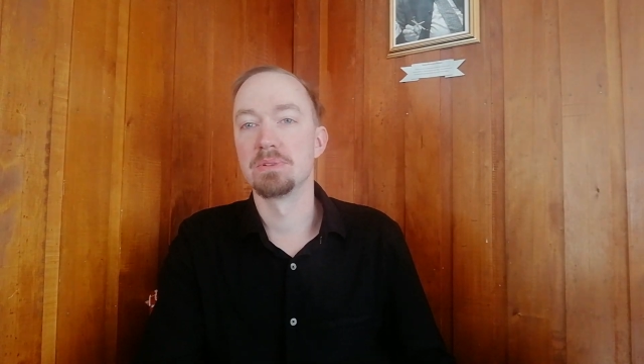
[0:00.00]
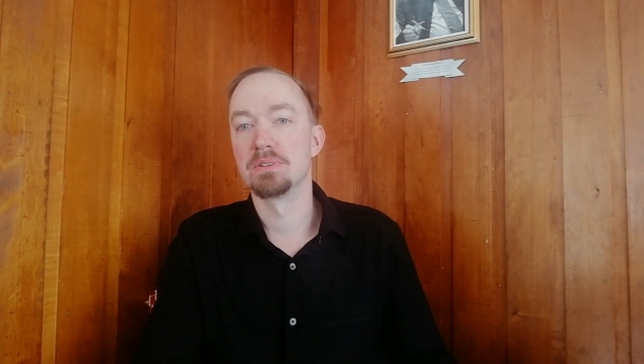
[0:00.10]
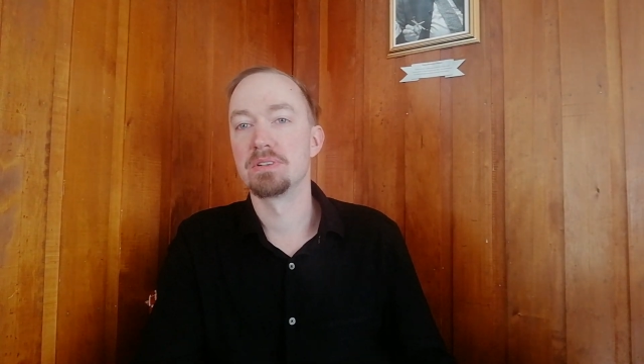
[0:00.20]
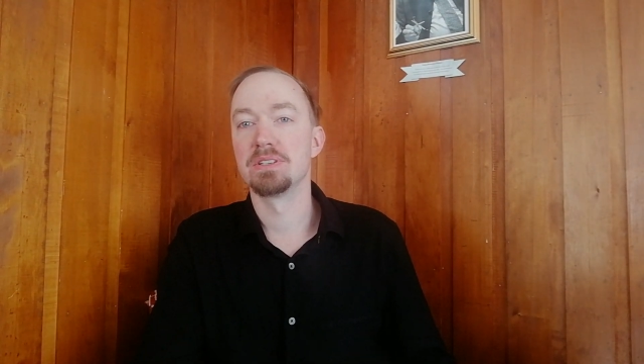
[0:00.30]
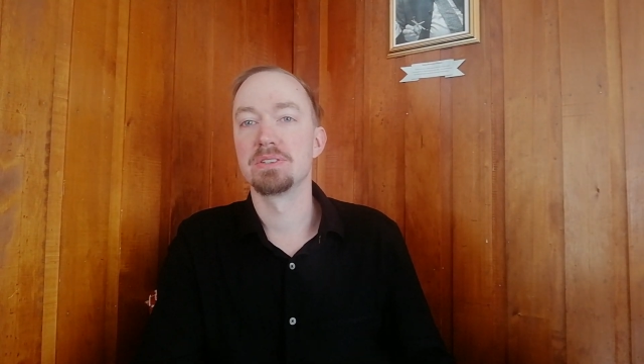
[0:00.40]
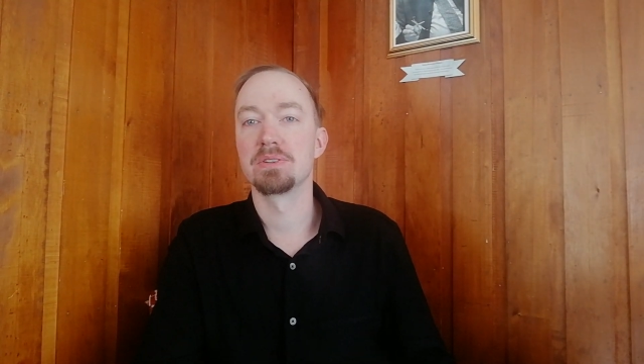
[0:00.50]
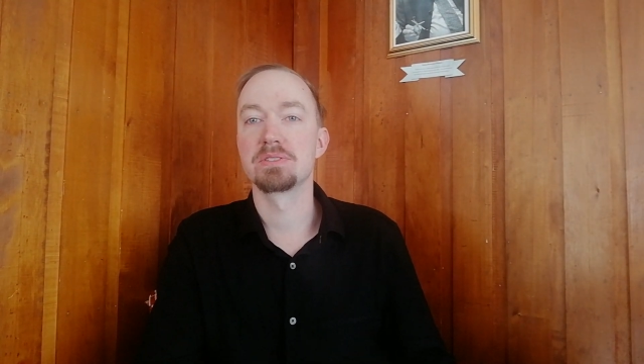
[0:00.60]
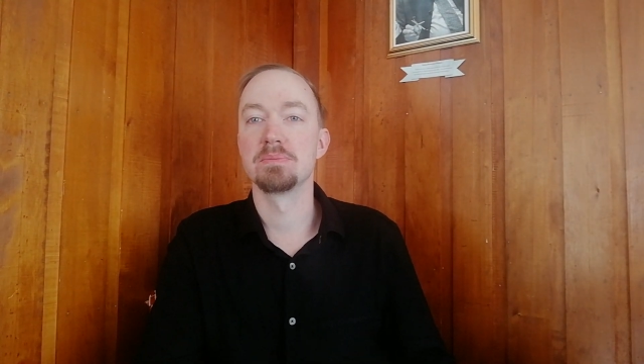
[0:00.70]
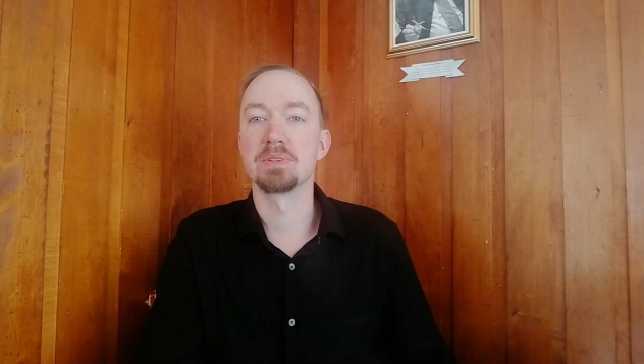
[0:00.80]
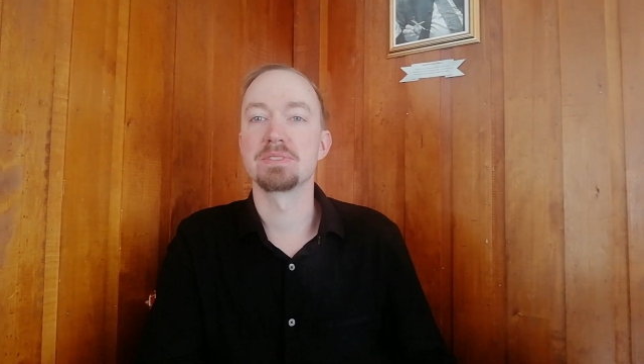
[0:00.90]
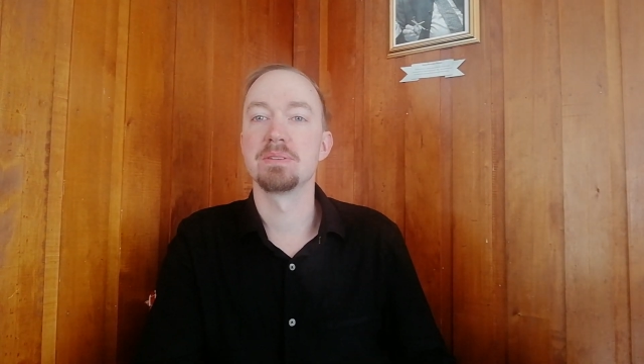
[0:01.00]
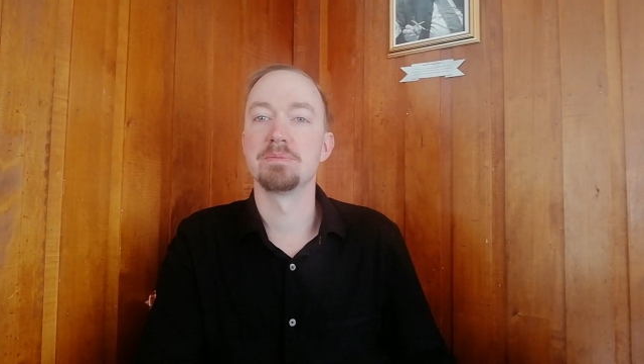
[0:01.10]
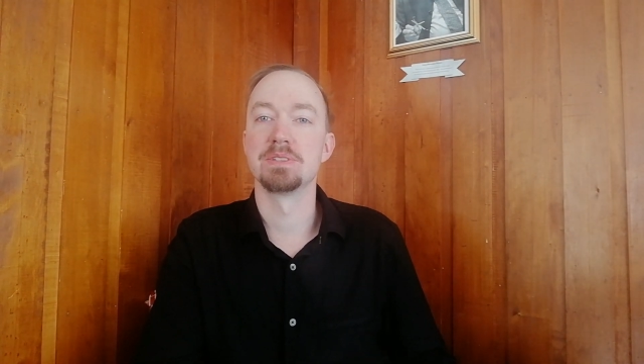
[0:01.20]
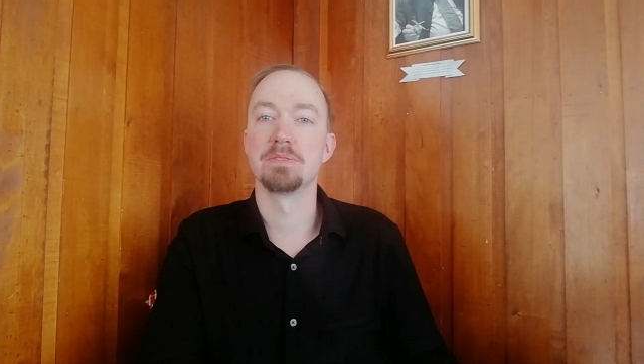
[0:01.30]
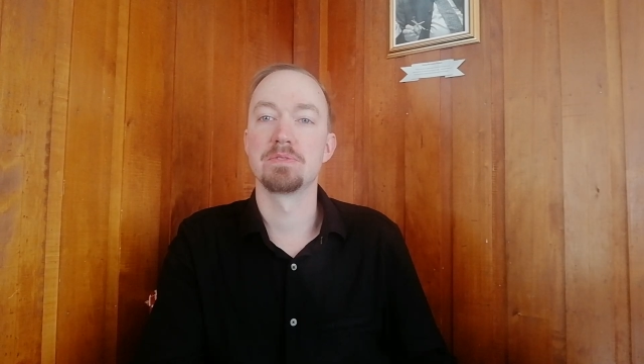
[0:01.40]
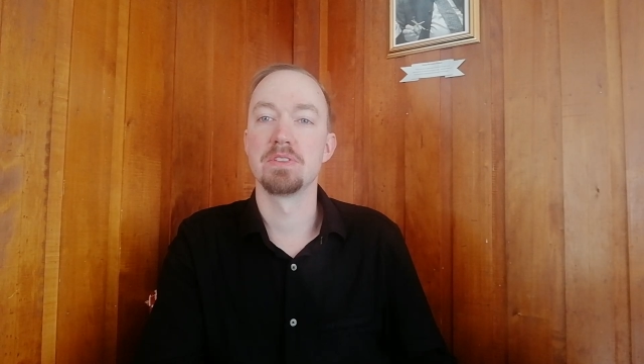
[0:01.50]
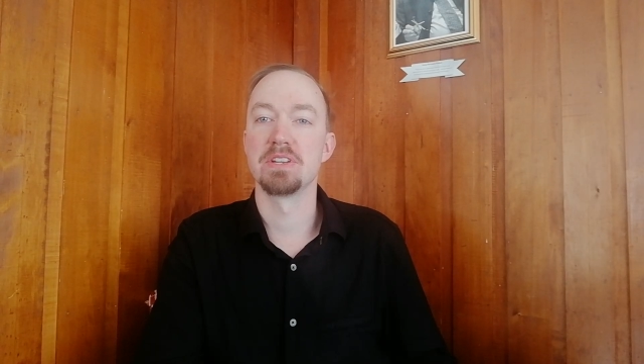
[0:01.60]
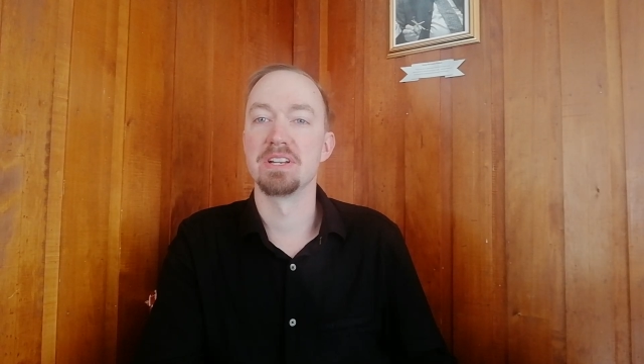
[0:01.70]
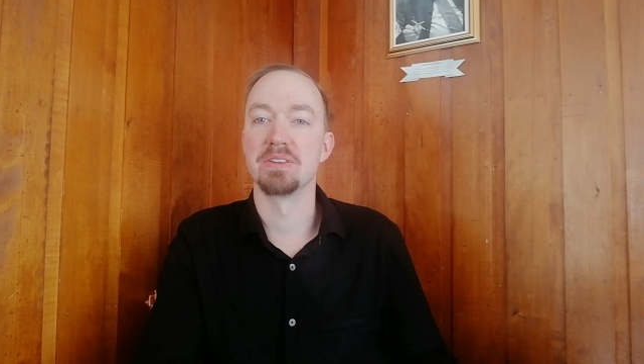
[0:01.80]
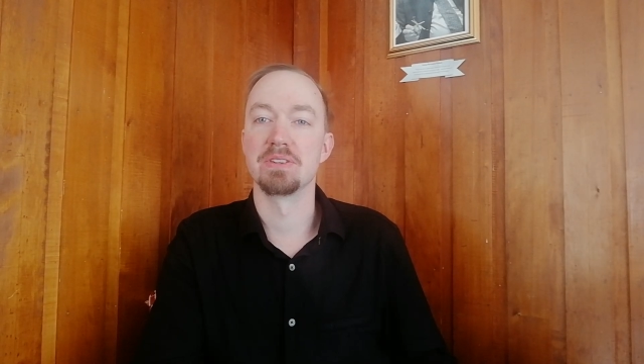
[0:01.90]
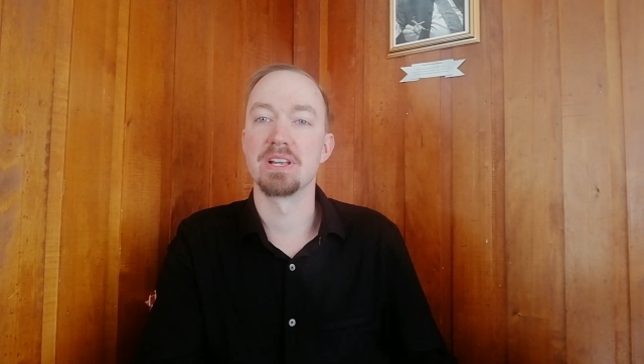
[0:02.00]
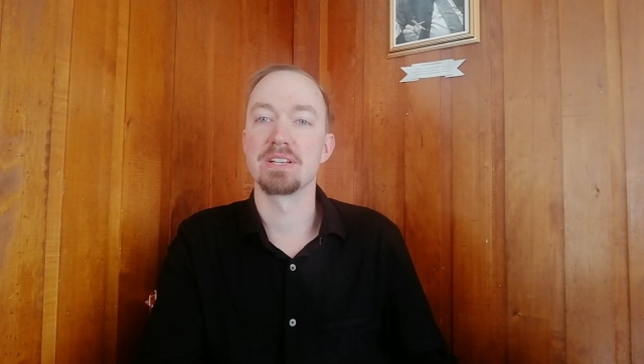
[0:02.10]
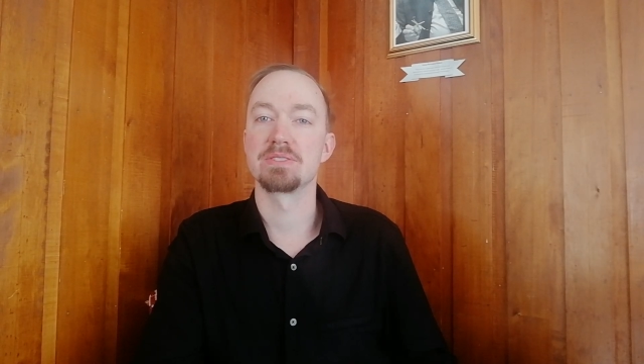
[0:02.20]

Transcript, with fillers: or he talks about something different that I don't like,